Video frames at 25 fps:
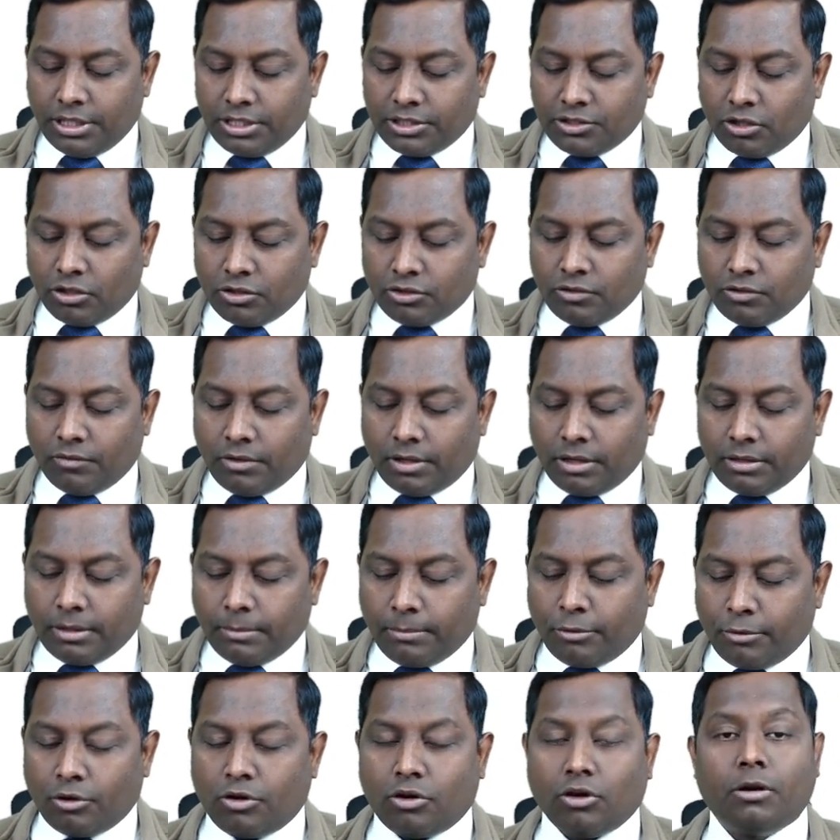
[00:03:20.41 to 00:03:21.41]
It's also one of the
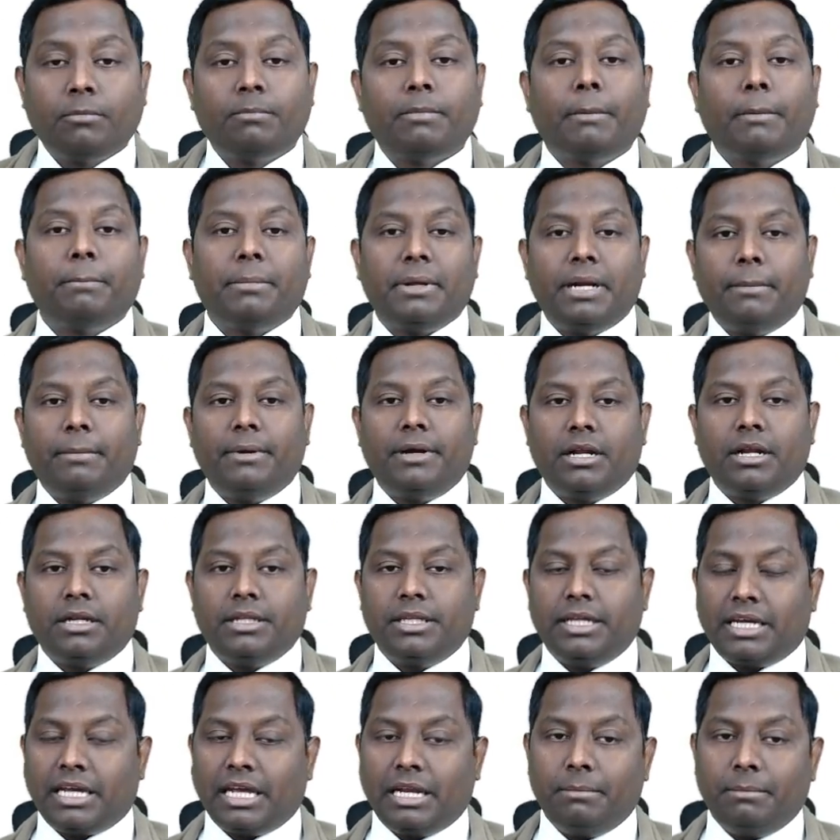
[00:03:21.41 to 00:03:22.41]
proton pump inhibitor.
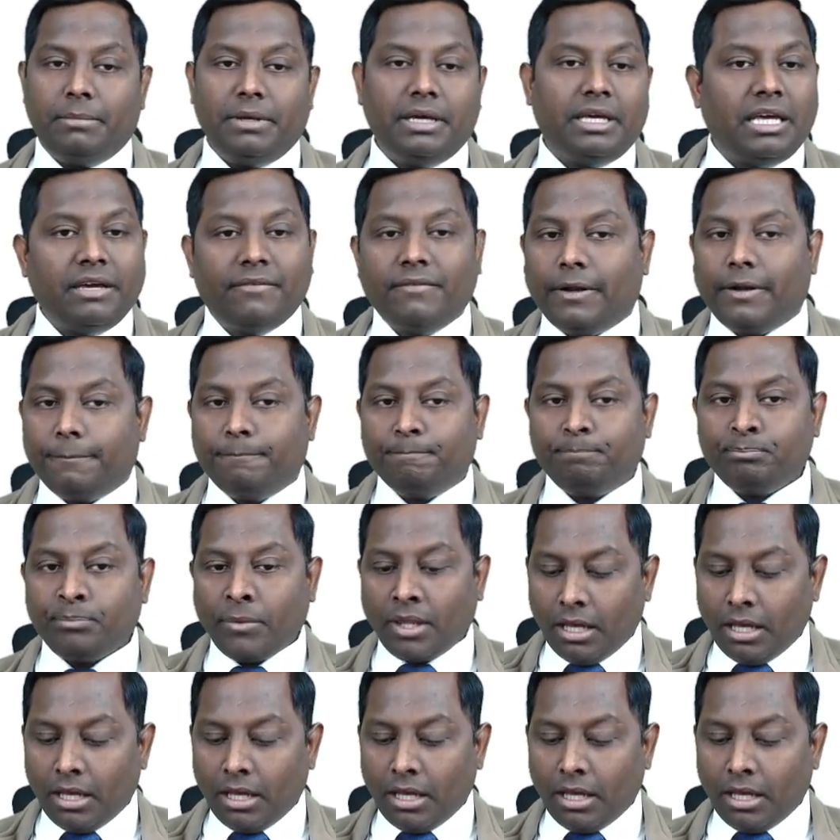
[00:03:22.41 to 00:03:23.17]
They can be given.